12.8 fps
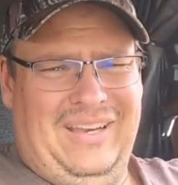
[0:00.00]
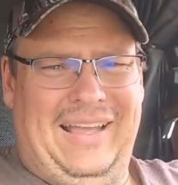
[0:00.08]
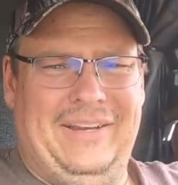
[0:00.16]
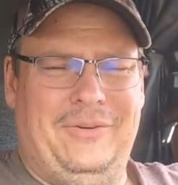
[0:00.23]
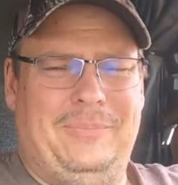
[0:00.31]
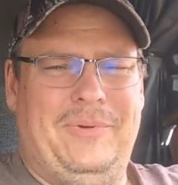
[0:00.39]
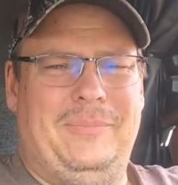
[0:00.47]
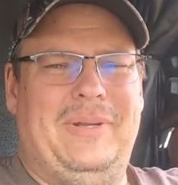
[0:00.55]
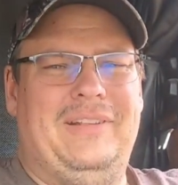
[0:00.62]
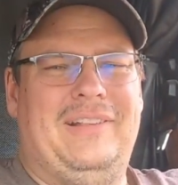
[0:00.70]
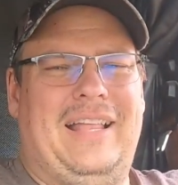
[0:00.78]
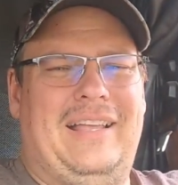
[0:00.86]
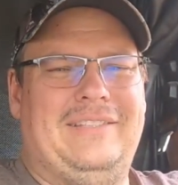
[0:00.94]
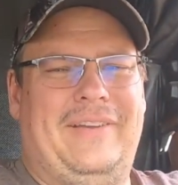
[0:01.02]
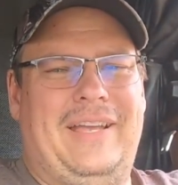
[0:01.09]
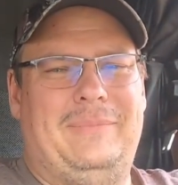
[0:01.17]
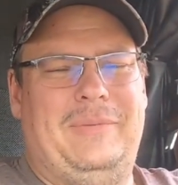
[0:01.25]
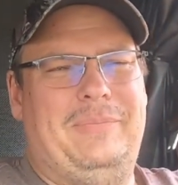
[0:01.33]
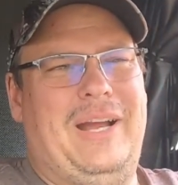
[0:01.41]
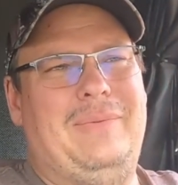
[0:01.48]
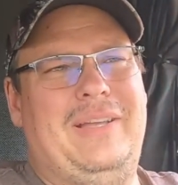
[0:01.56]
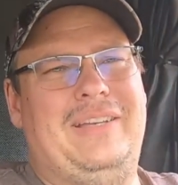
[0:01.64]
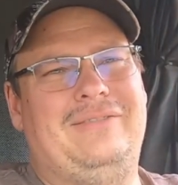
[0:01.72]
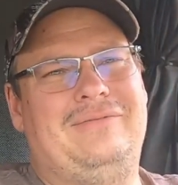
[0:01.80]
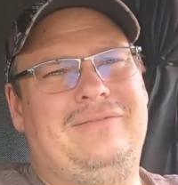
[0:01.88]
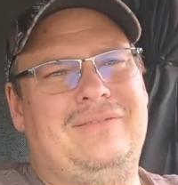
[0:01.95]
I grew up in a middle class family,
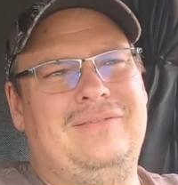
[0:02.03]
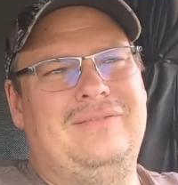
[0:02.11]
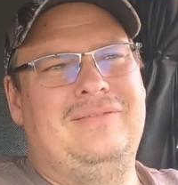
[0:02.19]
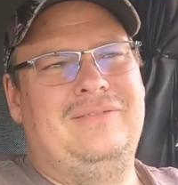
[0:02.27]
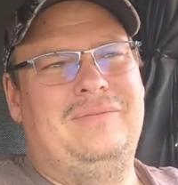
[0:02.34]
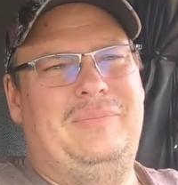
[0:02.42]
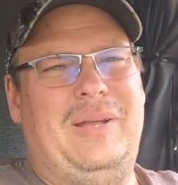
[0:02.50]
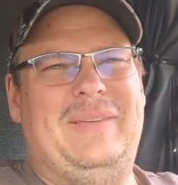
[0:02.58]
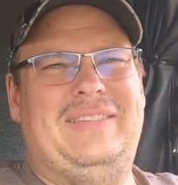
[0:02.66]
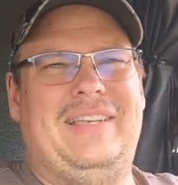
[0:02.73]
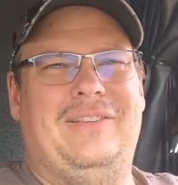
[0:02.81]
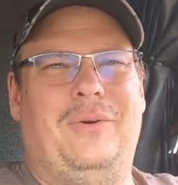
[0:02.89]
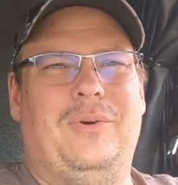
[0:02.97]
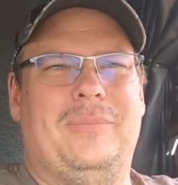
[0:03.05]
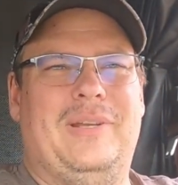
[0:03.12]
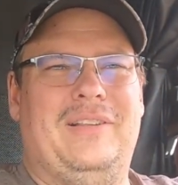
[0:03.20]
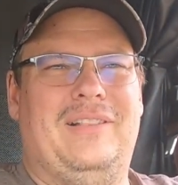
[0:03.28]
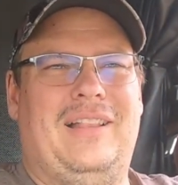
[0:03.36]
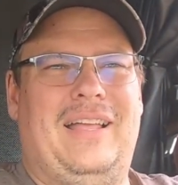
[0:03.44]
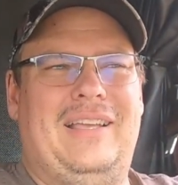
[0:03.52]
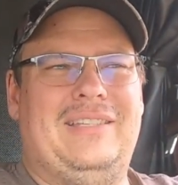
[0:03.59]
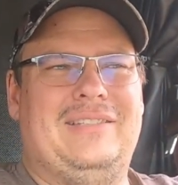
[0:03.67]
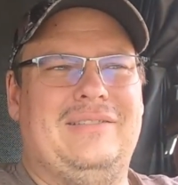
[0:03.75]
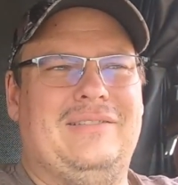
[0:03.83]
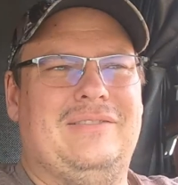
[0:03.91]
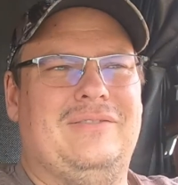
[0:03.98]
probably say lower middle
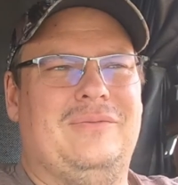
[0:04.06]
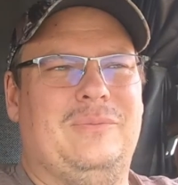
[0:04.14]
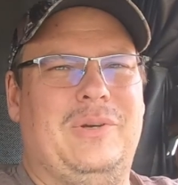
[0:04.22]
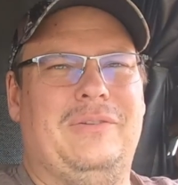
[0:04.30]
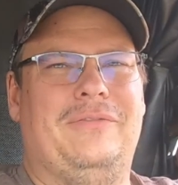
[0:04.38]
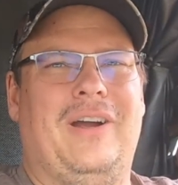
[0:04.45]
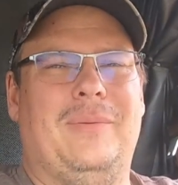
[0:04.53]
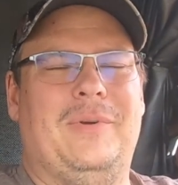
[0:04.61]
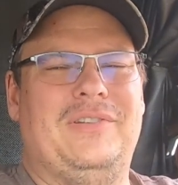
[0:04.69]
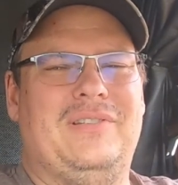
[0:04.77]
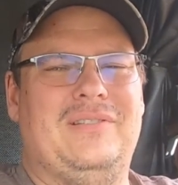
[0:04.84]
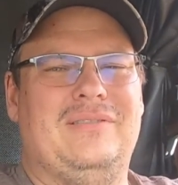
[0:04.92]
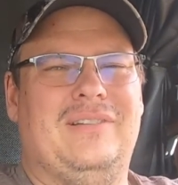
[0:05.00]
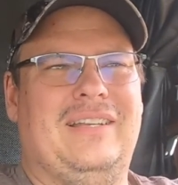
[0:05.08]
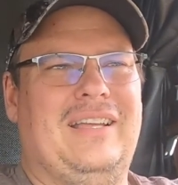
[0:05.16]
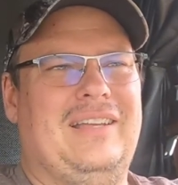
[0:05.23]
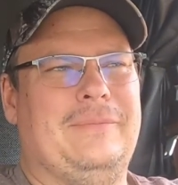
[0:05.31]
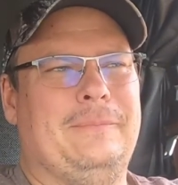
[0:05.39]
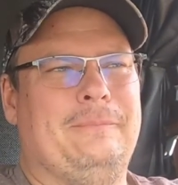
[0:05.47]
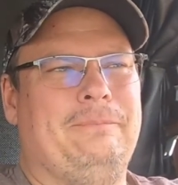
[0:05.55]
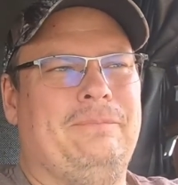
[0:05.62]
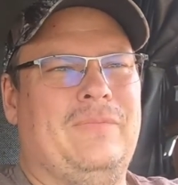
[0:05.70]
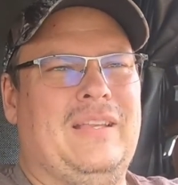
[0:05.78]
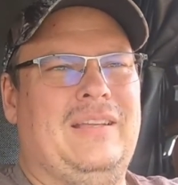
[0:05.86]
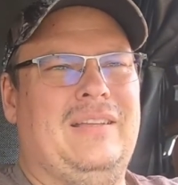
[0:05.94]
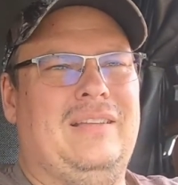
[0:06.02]
class. We were farmers, and then
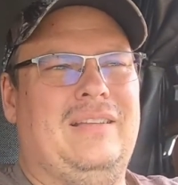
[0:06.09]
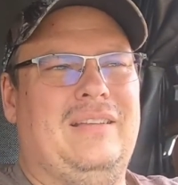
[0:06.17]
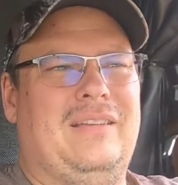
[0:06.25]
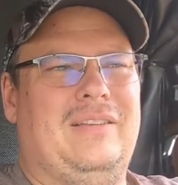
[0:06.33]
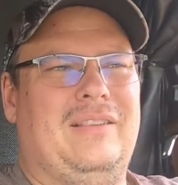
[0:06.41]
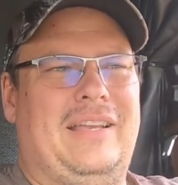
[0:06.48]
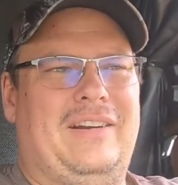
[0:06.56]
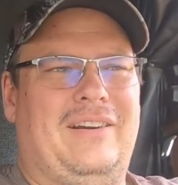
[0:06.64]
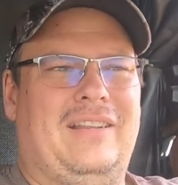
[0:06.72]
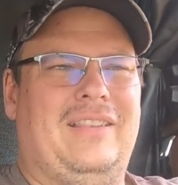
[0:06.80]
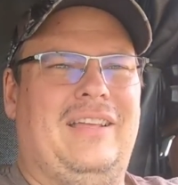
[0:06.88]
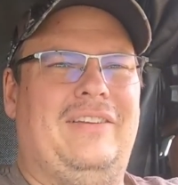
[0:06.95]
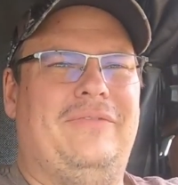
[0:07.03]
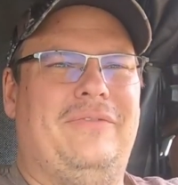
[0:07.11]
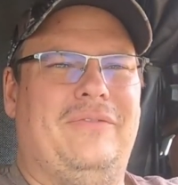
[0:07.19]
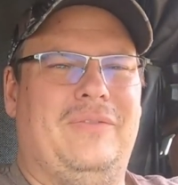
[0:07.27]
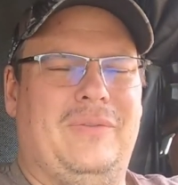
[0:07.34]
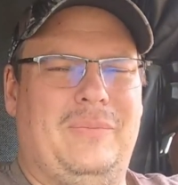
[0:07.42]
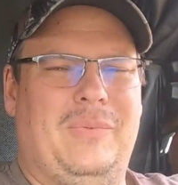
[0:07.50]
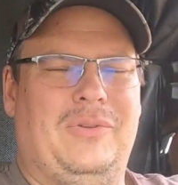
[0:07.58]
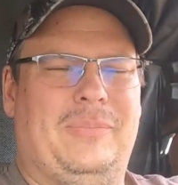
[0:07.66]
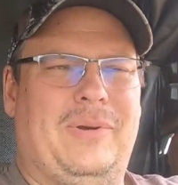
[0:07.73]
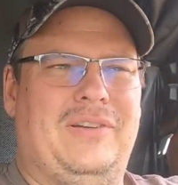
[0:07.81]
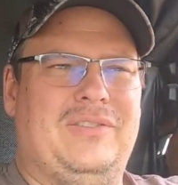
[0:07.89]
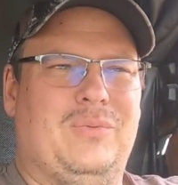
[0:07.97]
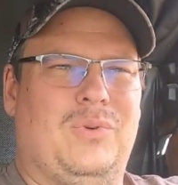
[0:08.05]
later on in life, both
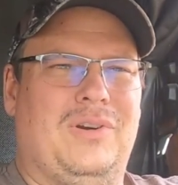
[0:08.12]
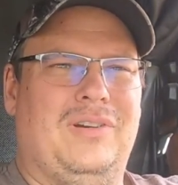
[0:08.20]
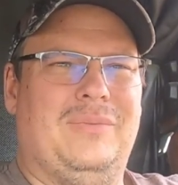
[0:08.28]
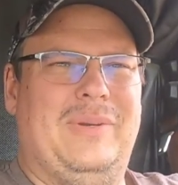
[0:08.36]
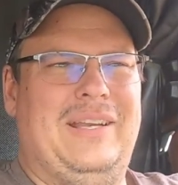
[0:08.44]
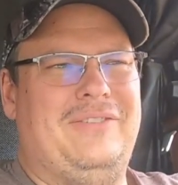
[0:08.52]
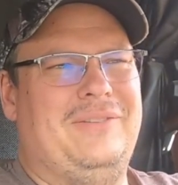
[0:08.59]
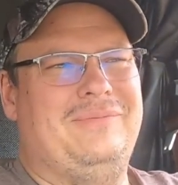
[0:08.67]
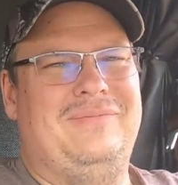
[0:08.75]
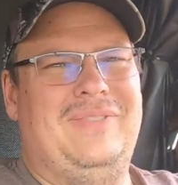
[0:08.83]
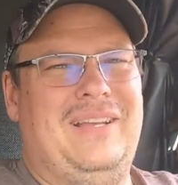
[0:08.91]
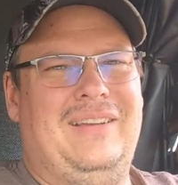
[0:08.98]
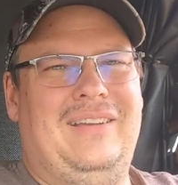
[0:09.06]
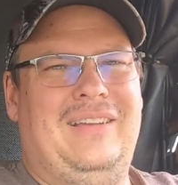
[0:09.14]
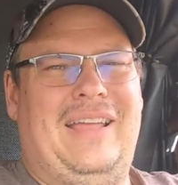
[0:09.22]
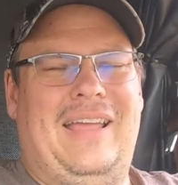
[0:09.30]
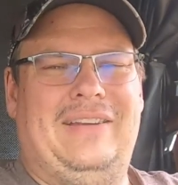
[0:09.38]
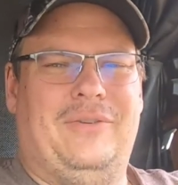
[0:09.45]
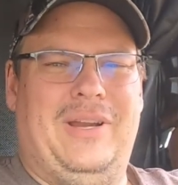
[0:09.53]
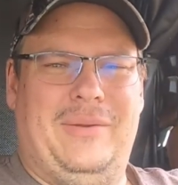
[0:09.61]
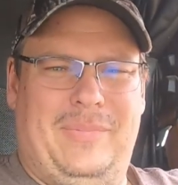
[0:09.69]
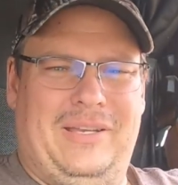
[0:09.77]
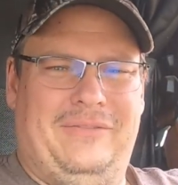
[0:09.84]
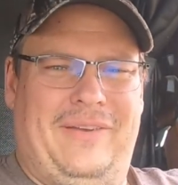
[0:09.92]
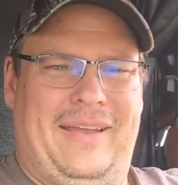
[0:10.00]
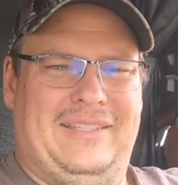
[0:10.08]
parents worked. We never had great
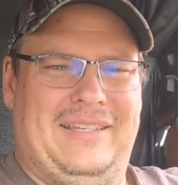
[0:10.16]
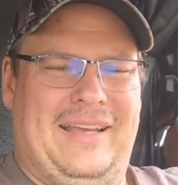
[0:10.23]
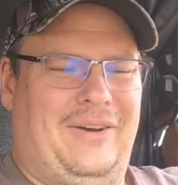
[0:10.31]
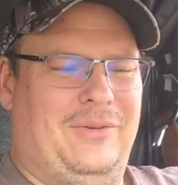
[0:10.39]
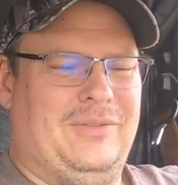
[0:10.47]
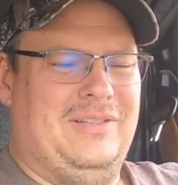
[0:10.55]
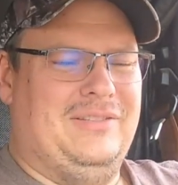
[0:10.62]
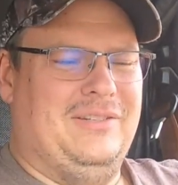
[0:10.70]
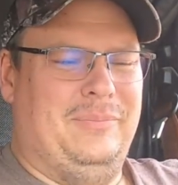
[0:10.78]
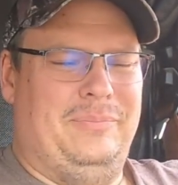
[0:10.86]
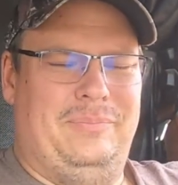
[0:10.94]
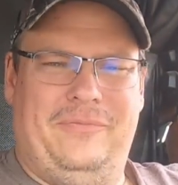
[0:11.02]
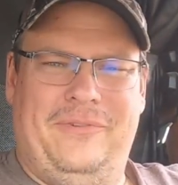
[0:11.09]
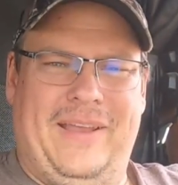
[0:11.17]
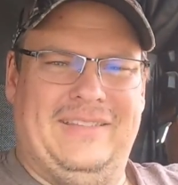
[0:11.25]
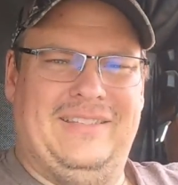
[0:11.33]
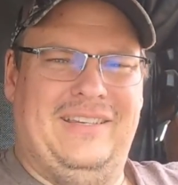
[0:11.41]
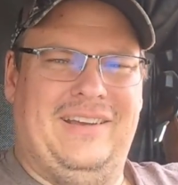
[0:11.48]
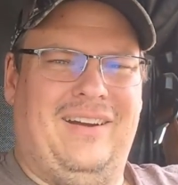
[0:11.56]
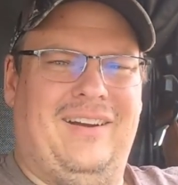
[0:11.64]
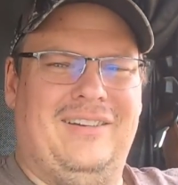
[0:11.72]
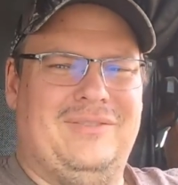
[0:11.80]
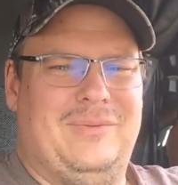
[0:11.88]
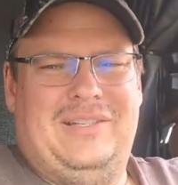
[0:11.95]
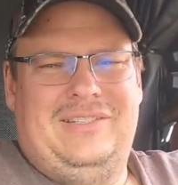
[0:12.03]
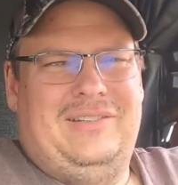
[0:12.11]
big fancy houses or fancy
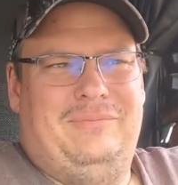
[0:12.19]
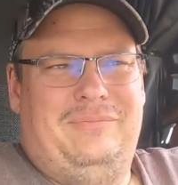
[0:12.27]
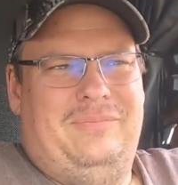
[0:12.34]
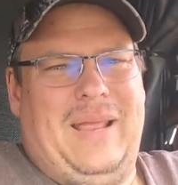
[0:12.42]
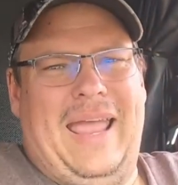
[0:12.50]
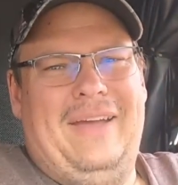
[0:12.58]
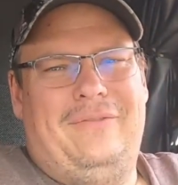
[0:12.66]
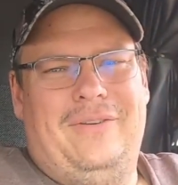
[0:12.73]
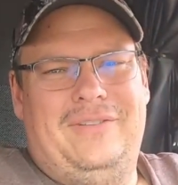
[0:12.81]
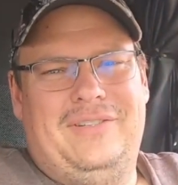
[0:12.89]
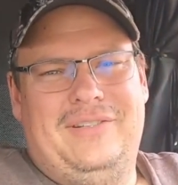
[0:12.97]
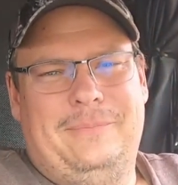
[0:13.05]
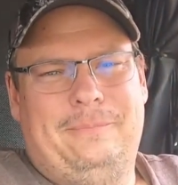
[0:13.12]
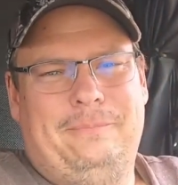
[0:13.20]
cars. We're just an average